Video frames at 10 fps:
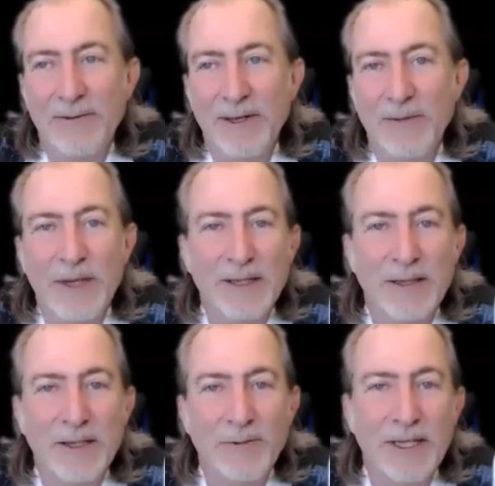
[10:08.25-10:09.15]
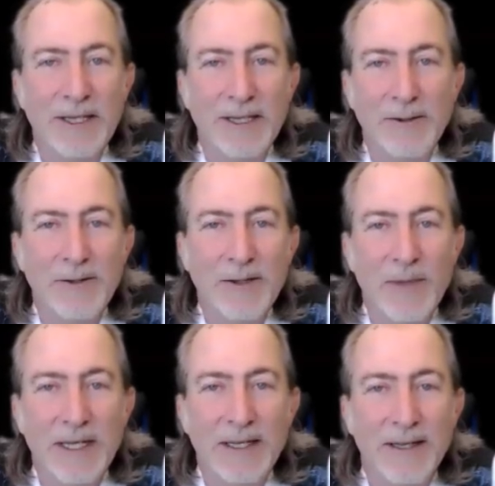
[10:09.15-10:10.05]
One of the best things we can do is
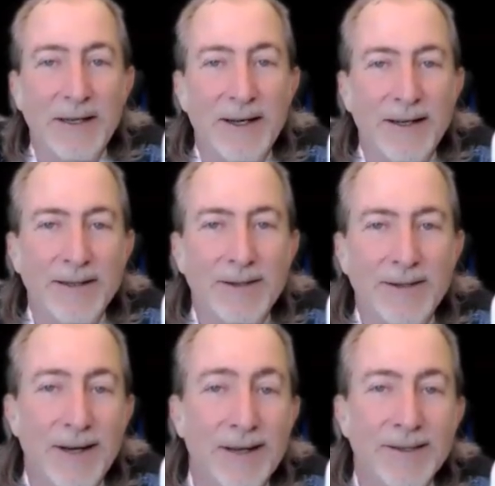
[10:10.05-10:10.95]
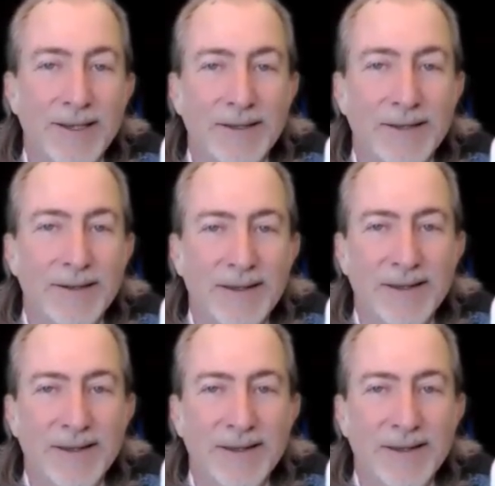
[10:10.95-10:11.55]
make the unconscious conscious,